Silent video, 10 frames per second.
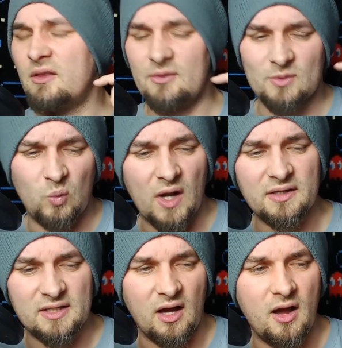There was
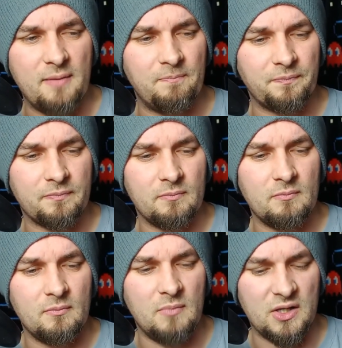one time
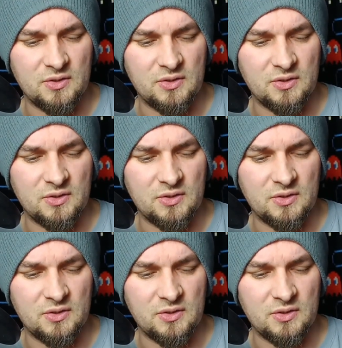my